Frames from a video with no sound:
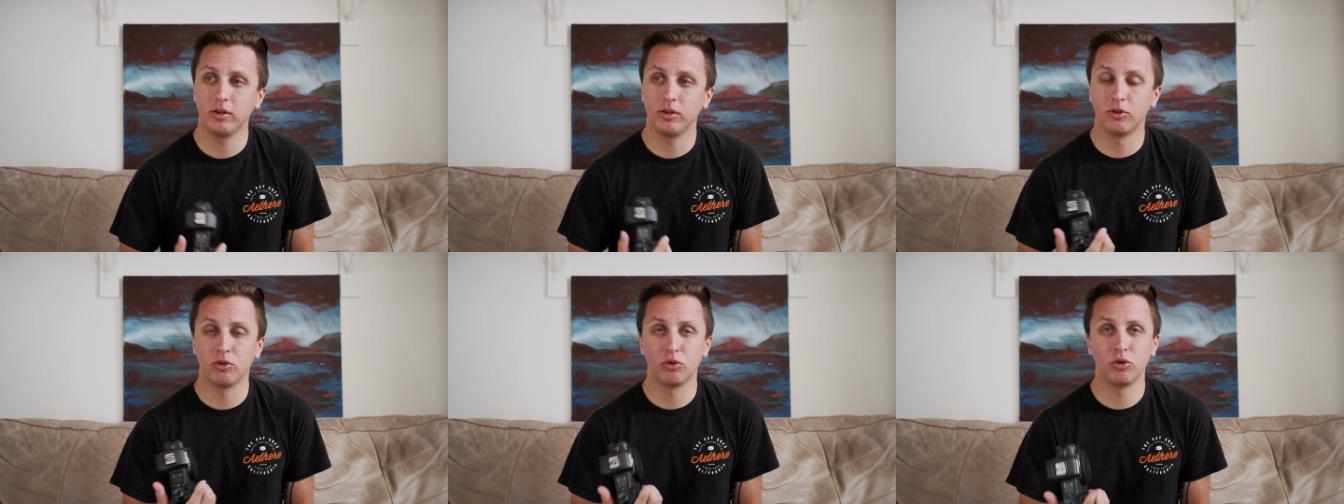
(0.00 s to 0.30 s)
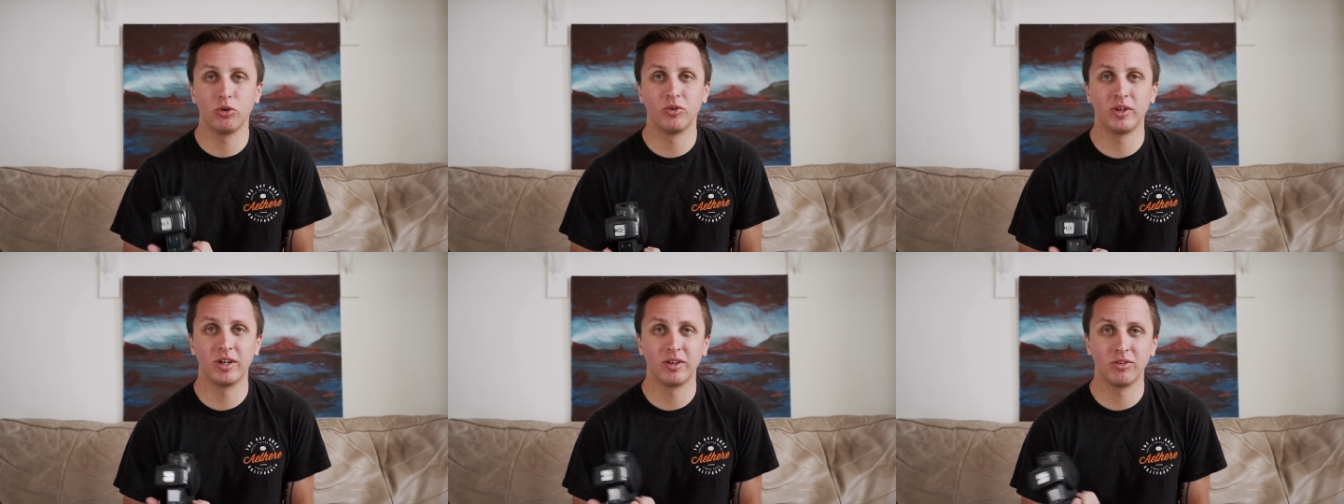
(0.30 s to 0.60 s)
there's
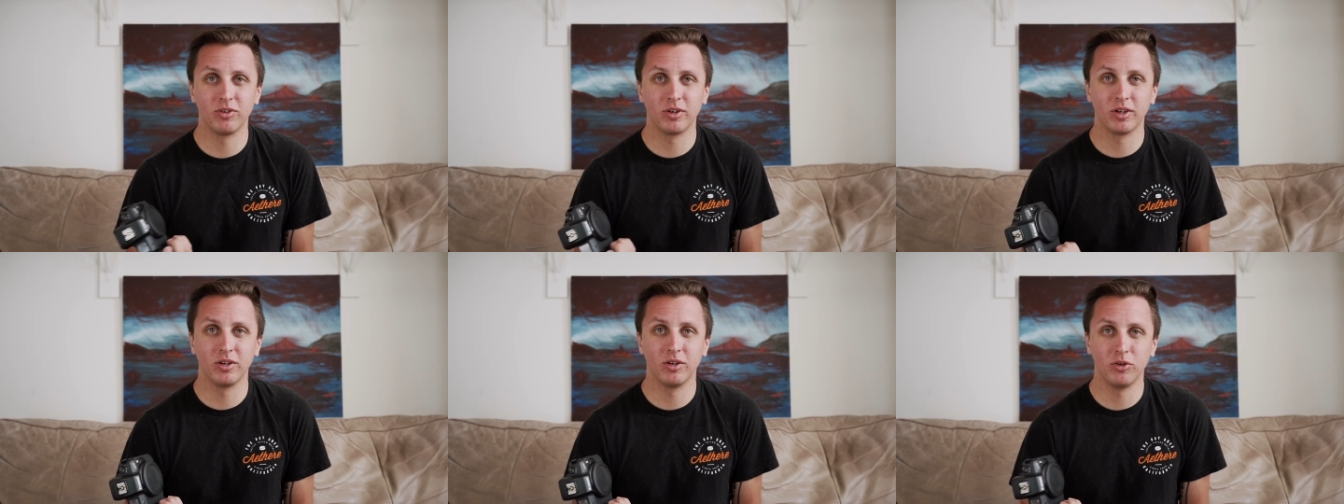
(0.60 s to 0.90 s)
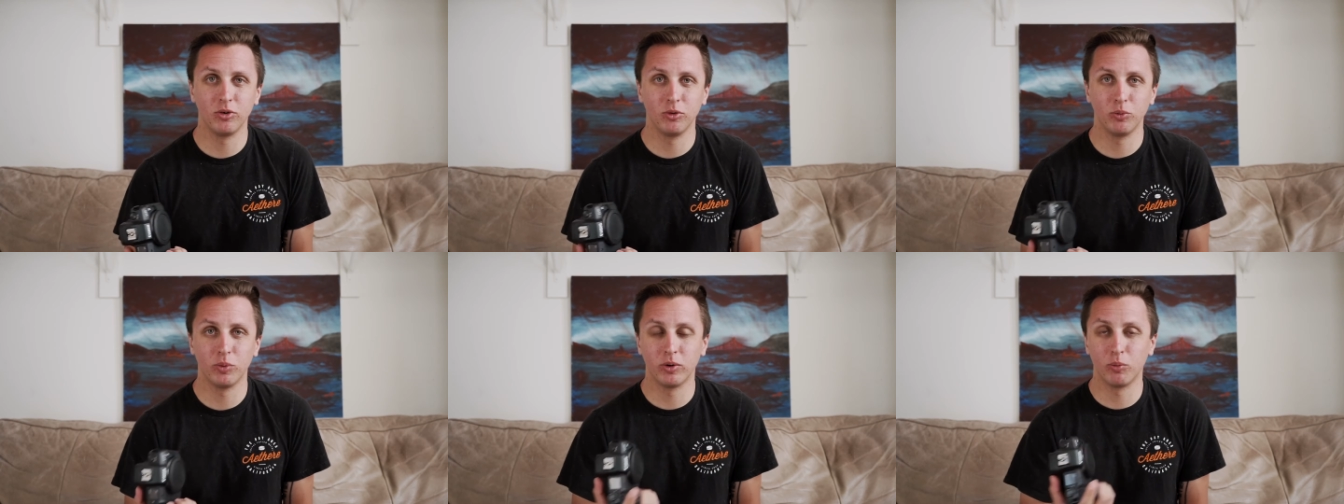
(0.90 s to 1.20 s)
two settings you can
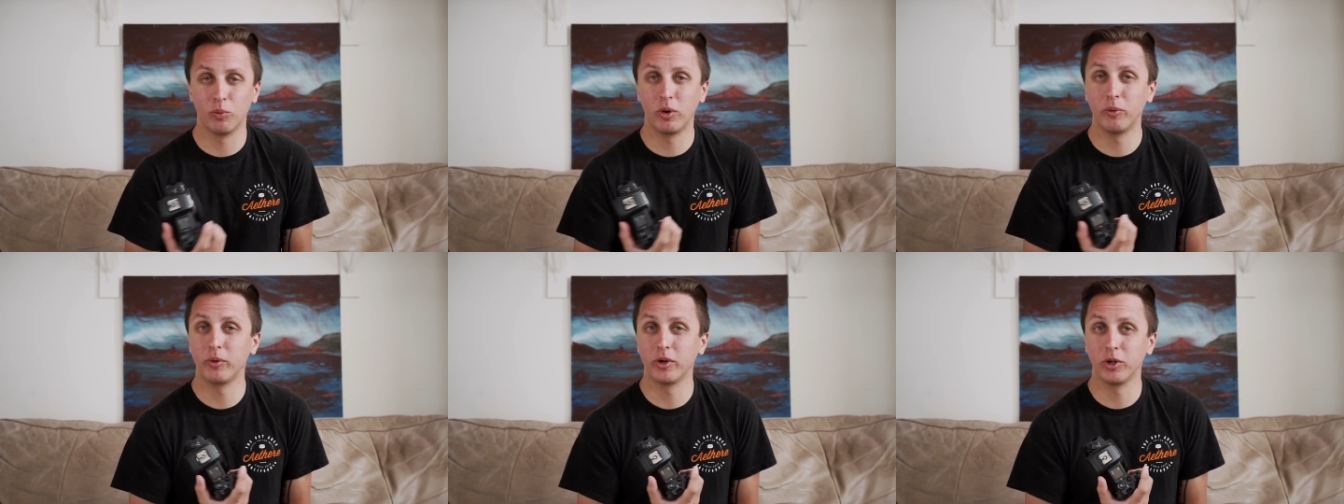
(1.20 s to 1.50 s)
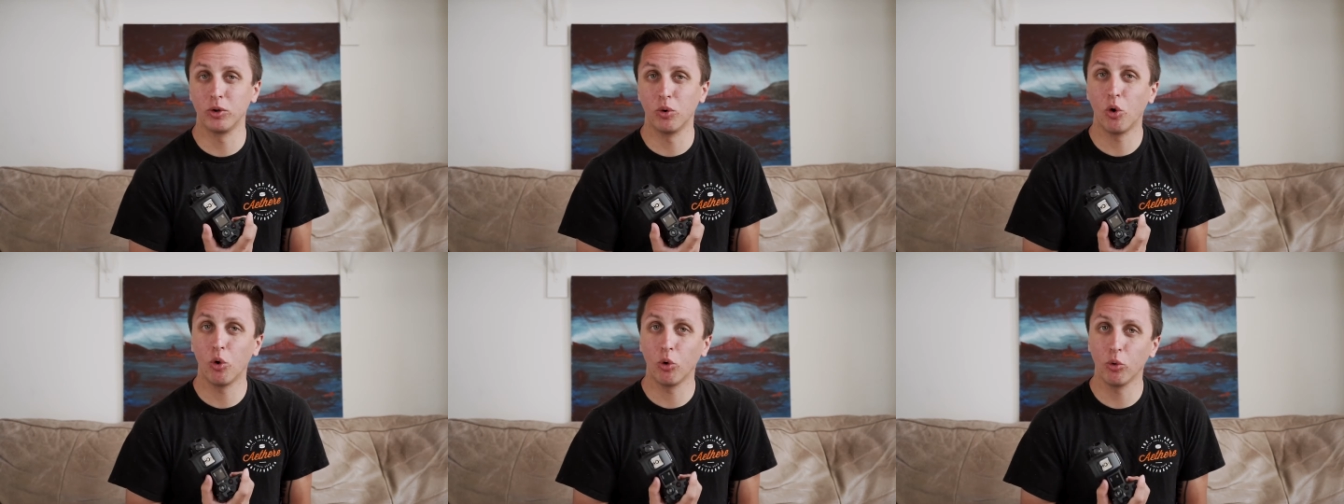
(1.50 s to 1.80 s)
do, where one where
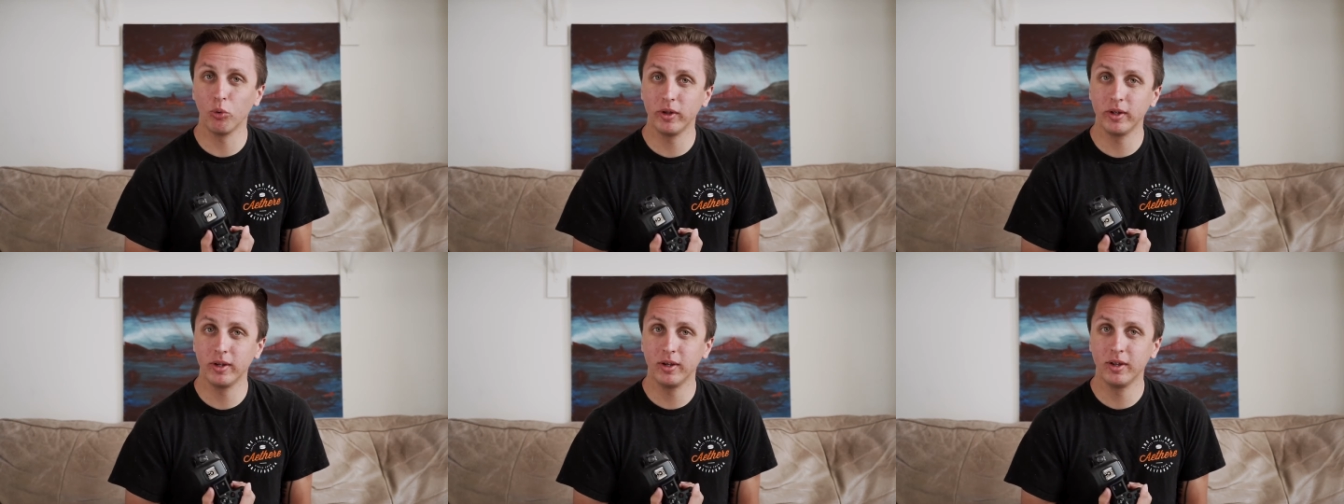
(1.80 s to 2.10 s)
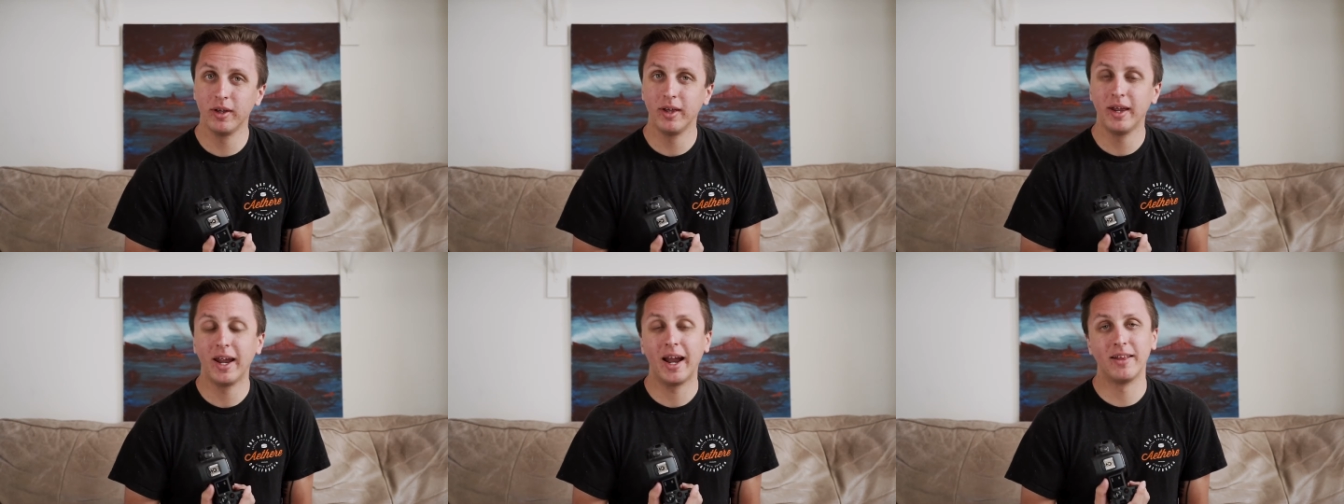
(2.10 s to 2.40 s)
you hold
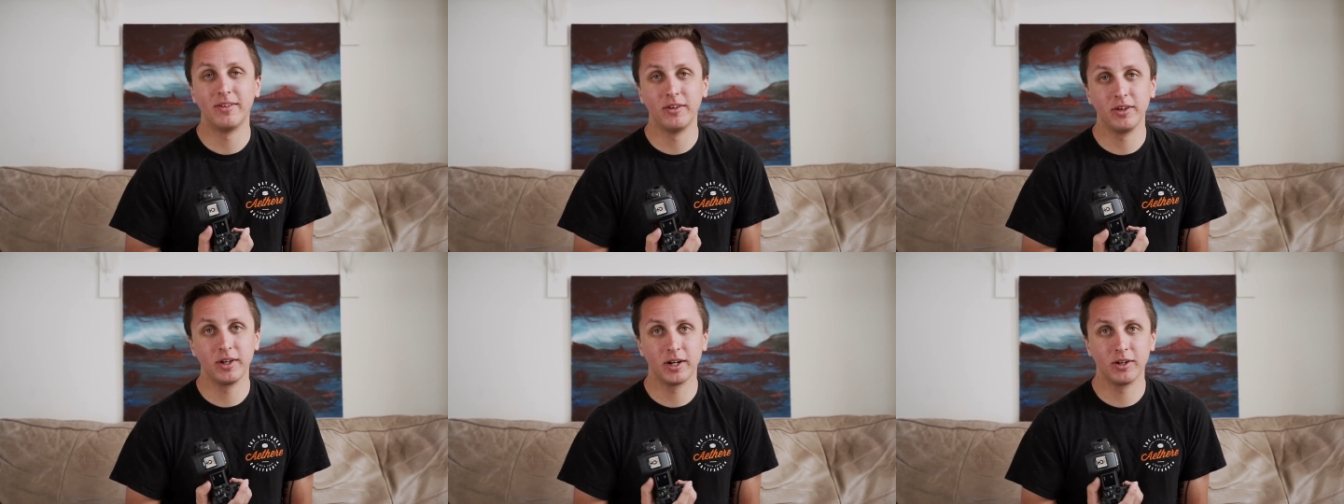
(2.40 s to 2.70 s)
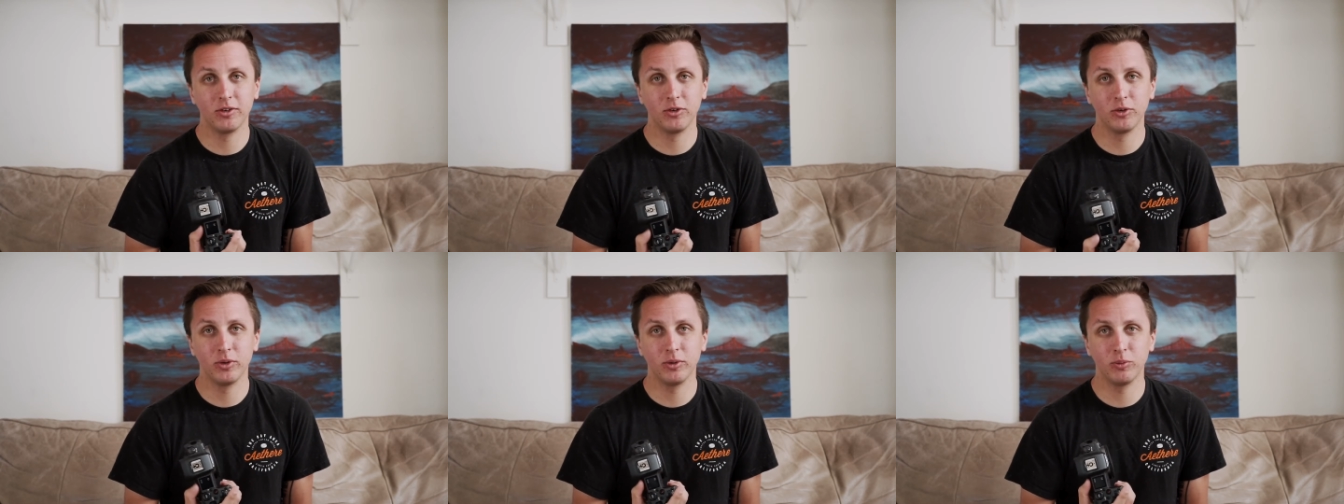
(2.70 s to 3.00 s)
it and then you
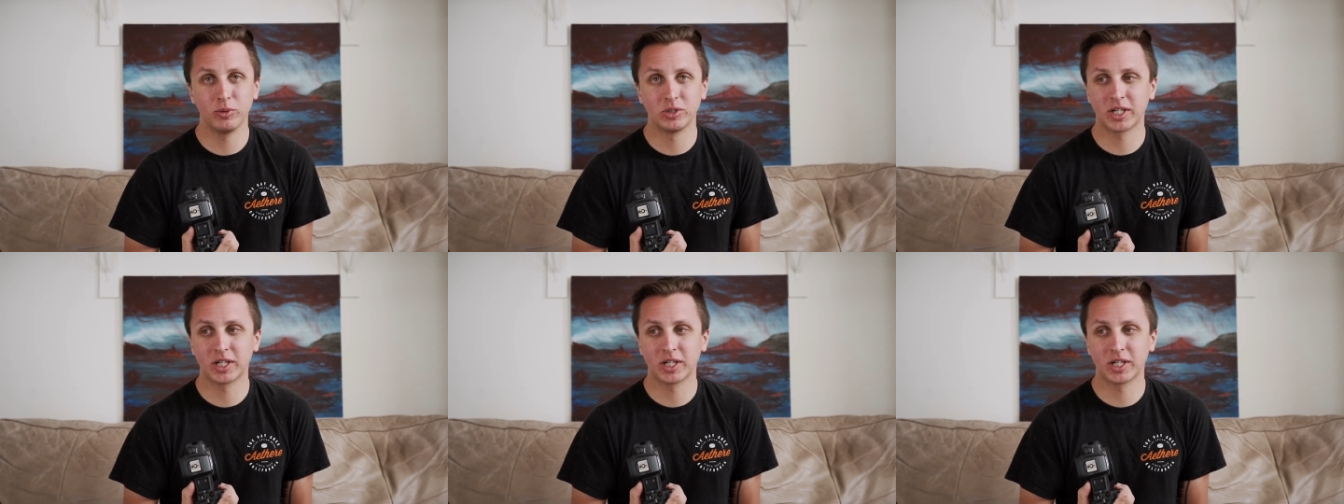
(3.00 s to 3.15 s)
got to do it,